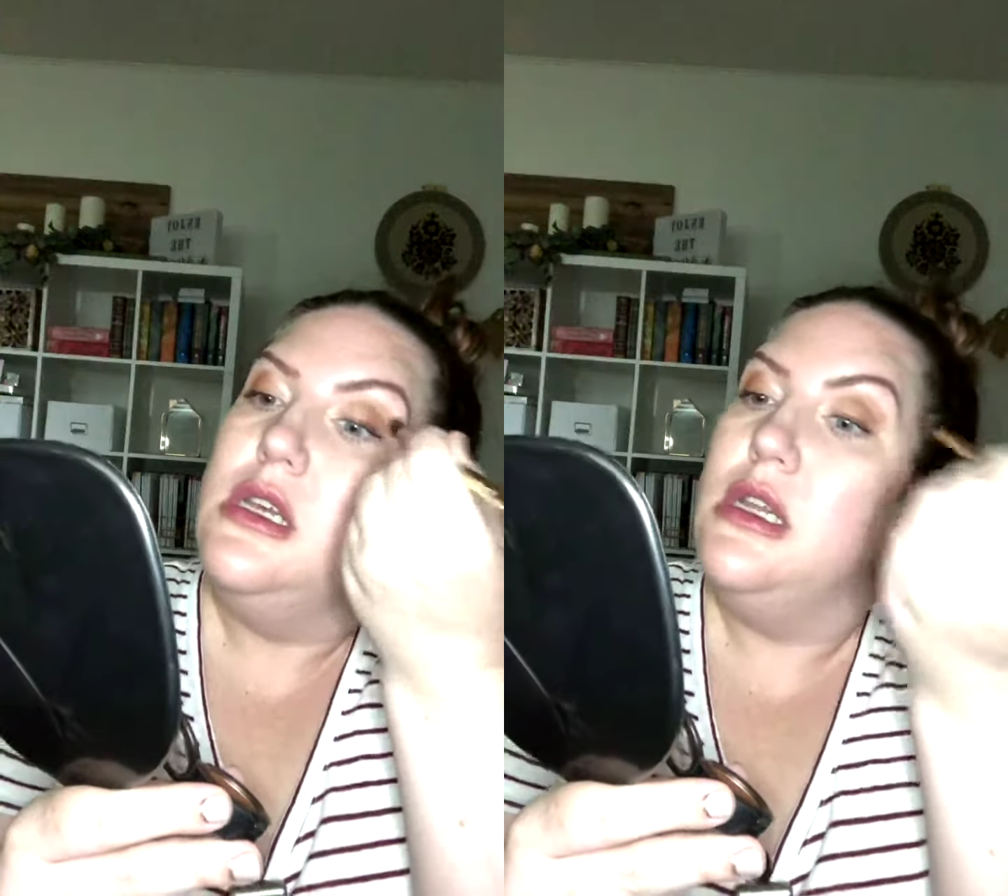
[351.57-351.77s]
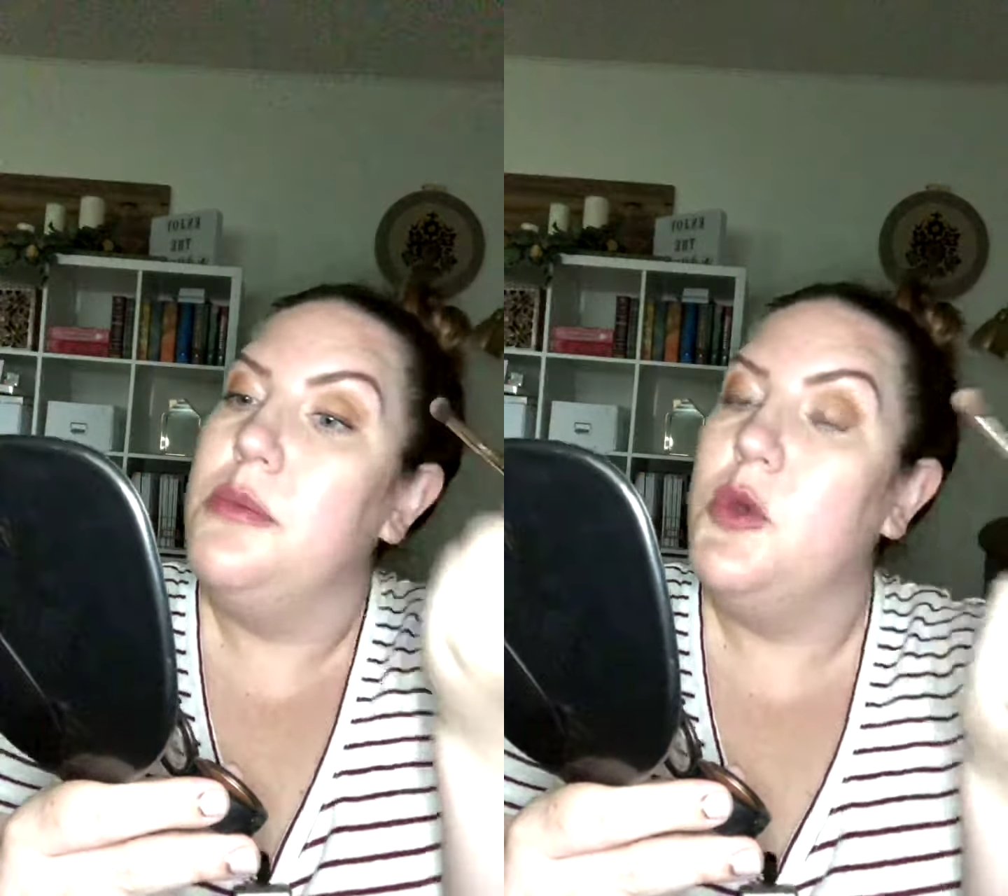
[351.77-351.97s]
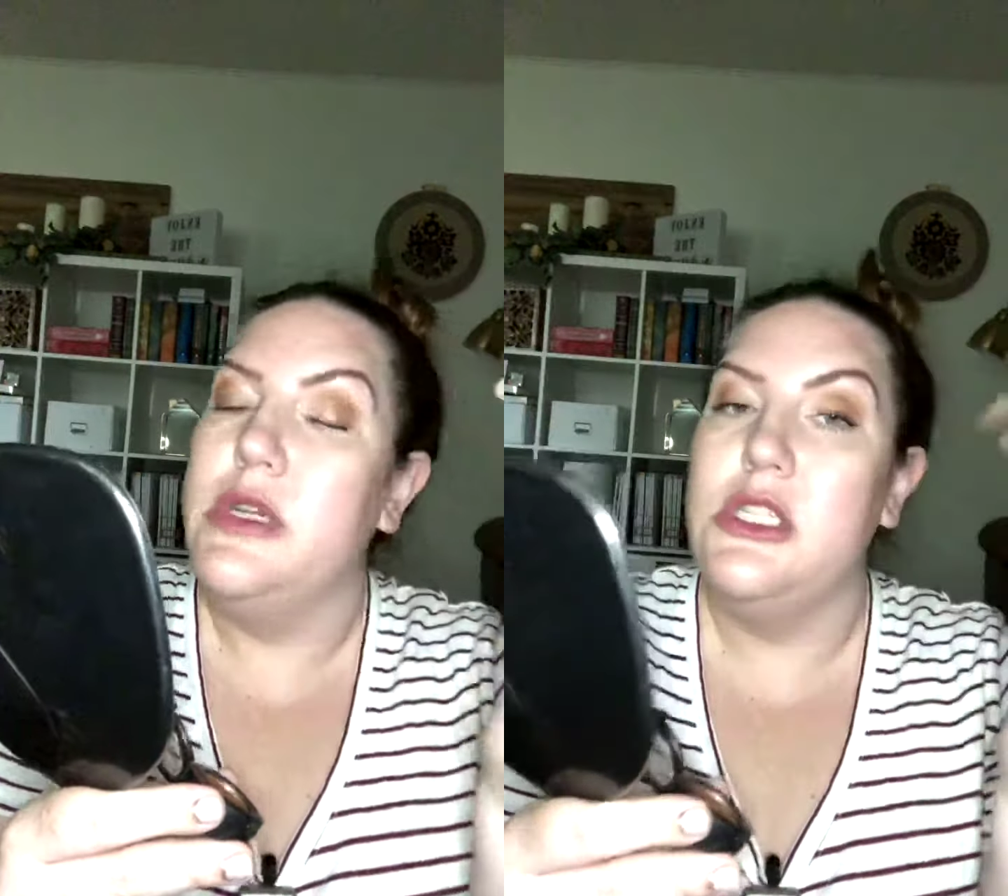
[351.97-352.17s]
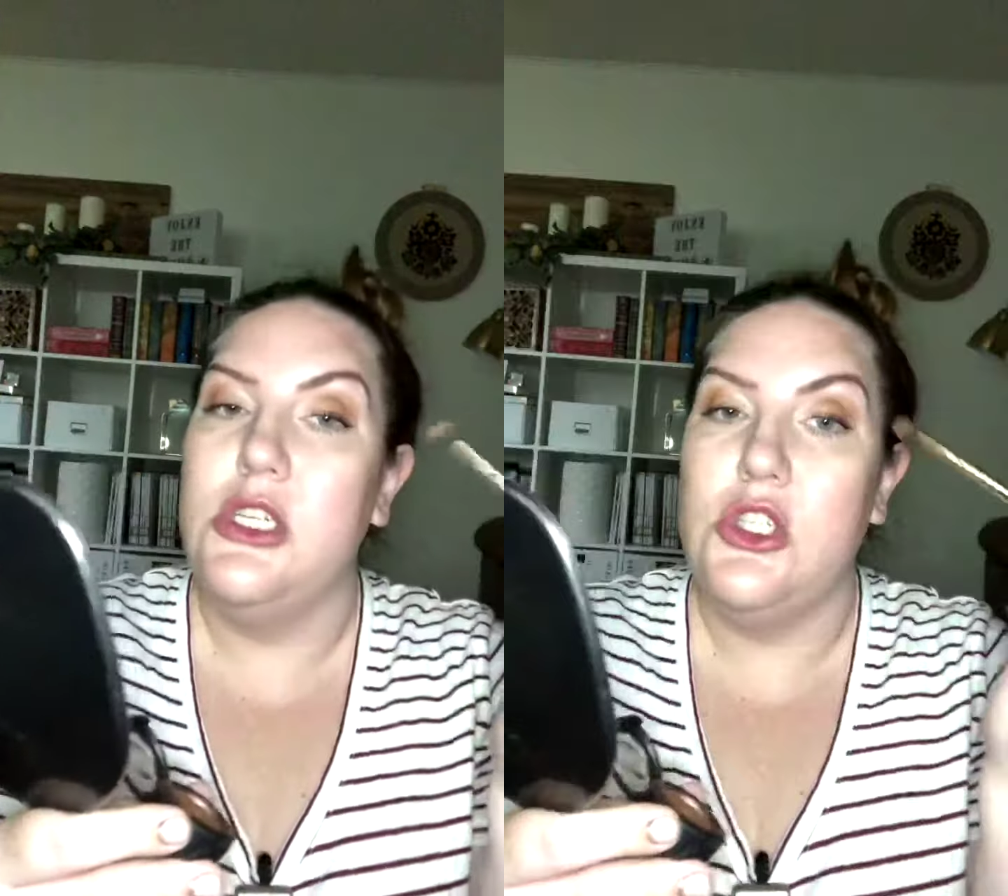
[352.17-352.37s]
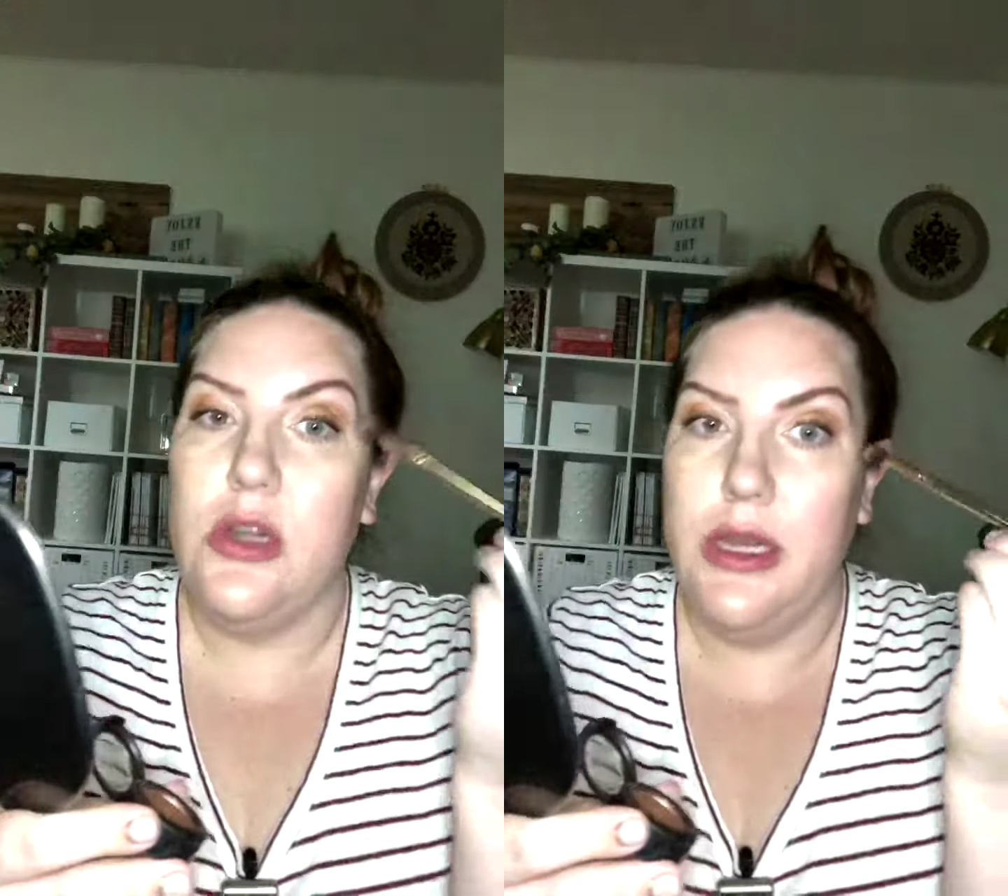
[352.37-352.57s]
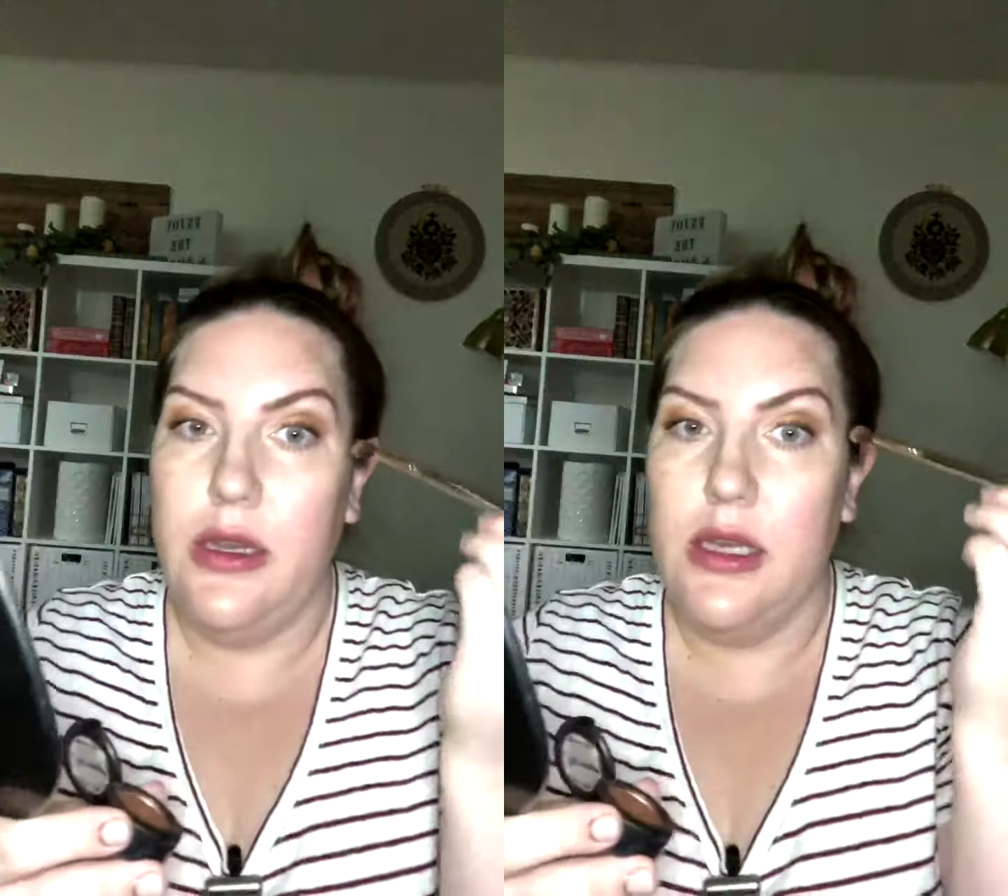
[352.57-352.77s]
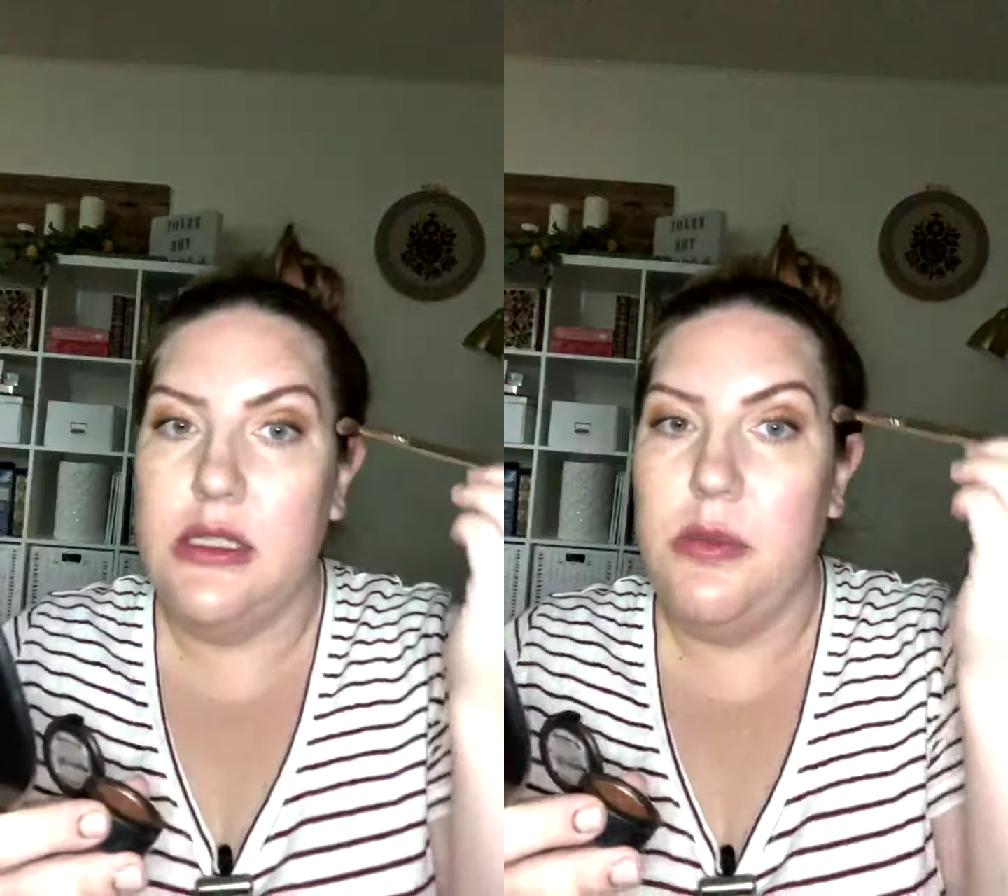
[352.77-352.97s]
And I'm going to try not